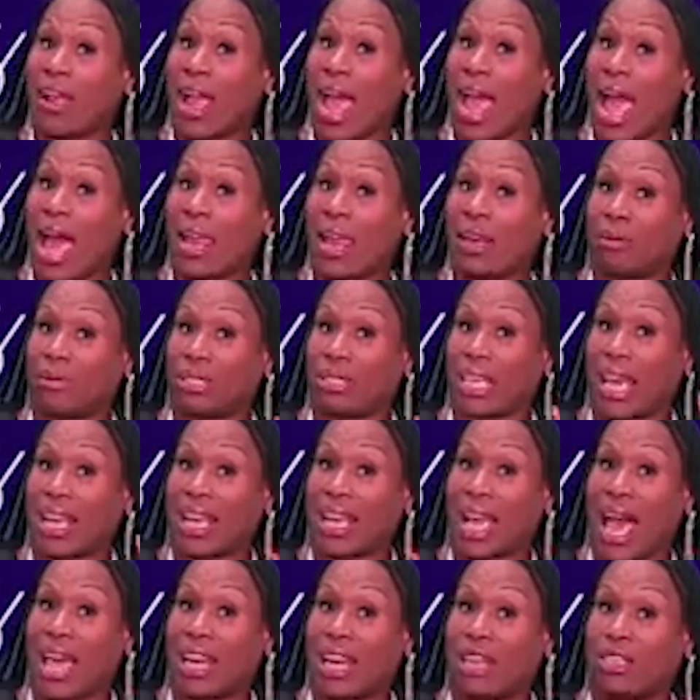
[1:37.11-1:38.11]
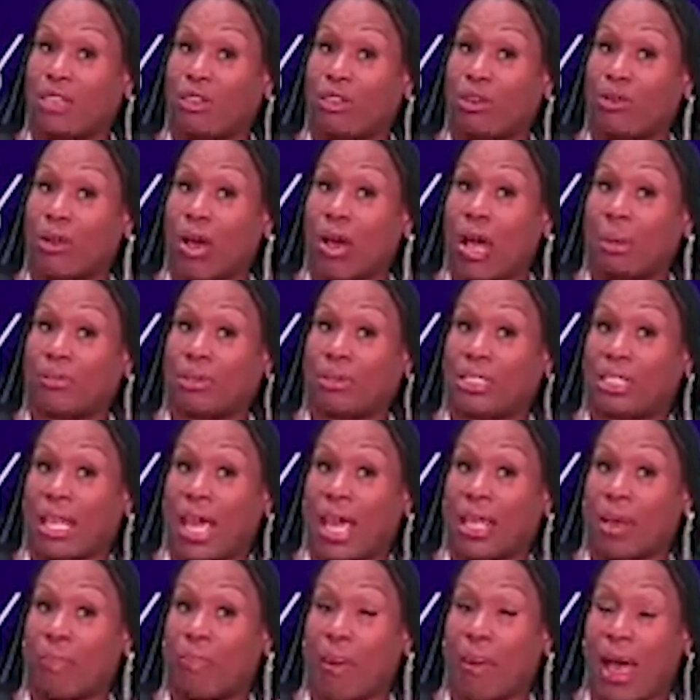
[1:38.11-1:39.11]
Adams had got a little
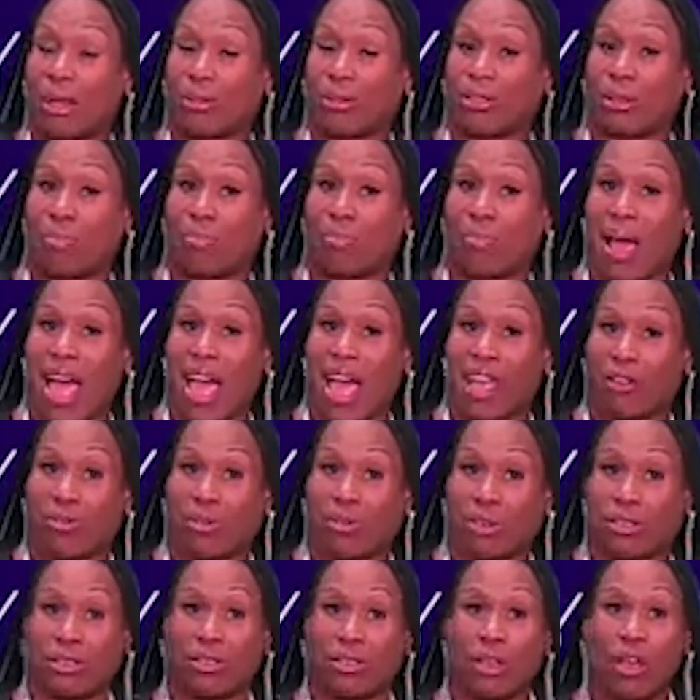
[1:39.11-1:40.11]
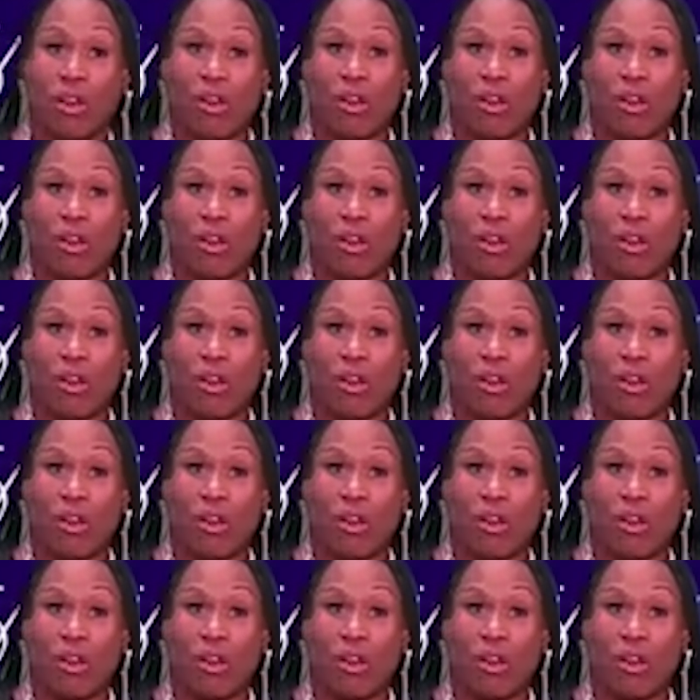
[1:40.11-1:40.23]
upset about the migrants.